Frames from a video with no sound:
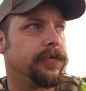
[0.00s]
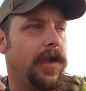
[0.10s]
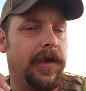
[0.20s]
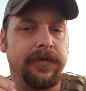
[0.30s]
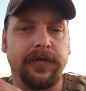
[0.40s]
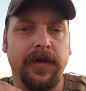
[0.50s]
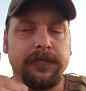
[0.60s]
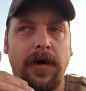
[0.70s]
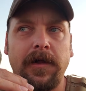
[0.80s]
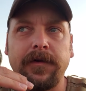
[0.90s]
8 to 10
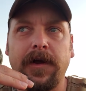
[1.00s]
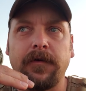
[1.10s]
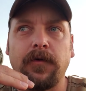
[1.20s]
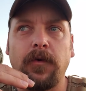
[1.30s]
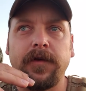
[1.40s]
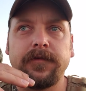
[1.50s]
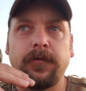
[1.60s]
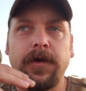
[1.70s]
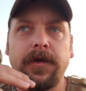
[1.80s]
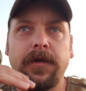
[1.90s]
mile an hour west
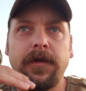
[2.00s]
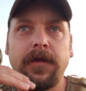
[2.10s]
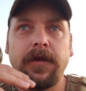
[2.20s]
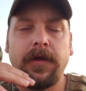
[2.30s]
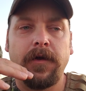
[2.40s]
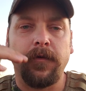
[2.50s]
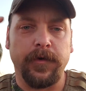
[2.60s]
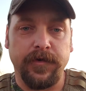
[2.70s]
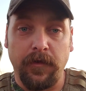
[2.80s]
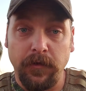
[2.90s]
wind,
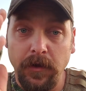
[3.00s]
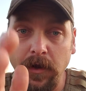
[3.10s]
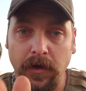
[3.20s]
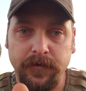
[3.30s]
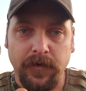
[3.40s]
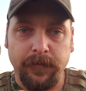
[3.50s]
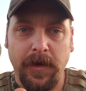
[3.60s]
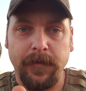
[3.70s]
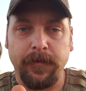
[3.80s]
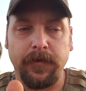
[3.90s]
which looks on
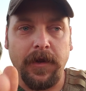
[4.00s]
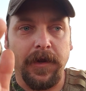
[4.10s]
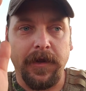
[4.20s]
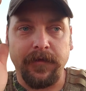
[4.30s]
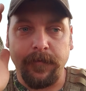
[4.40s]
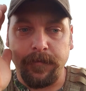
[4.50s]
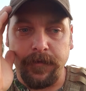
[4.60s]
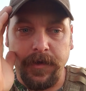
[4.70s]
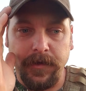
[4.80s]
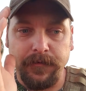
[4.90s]
paper like it's
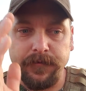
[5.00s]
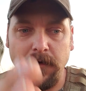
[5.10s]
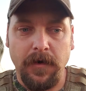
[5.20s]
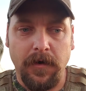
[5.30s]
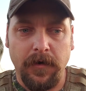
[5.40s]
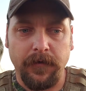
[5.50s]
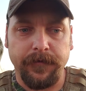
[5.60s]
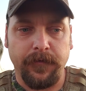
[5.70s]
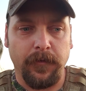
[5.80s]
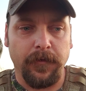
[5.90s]
completely wrong
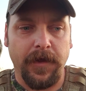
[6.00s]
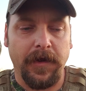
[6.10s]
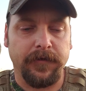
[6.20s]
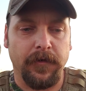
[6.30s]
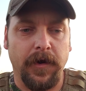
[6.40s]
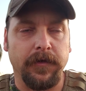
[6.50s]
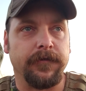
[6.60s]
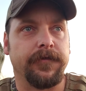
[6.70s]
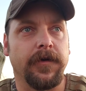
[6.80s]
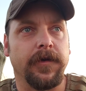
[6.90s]
for that trail in
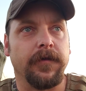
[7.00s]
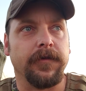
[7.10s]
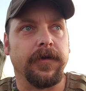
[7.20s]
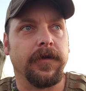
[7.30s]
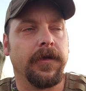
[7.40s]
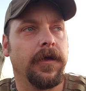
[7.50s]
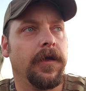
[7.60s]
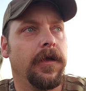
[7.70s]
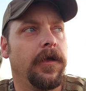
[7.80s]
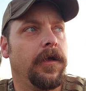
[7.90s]
front of you,
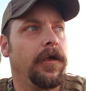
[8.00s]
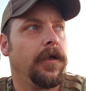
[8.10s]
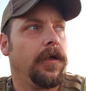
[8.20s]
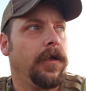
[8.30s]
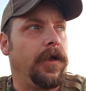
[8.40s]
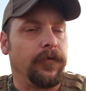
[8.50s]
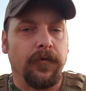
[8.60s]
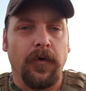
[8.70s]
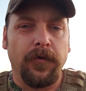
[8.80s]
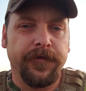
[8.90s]
it
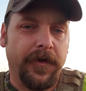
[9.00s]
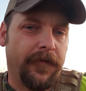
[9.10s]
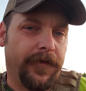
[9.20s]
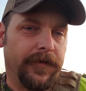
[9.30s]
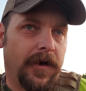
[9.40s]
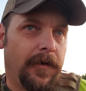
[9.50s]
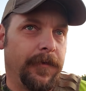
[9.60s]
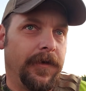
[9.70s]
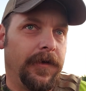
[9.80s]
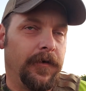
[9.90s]
rolls off the top
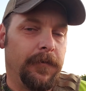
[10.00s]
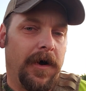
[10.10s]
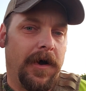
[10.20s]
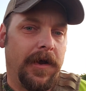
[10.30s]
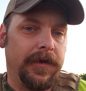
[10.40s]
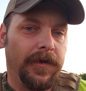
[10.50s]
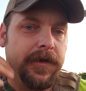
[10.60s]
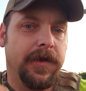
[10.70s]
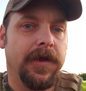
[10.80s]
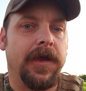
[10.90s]
of the hill behind
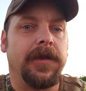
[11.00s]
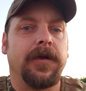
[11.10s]
you, and it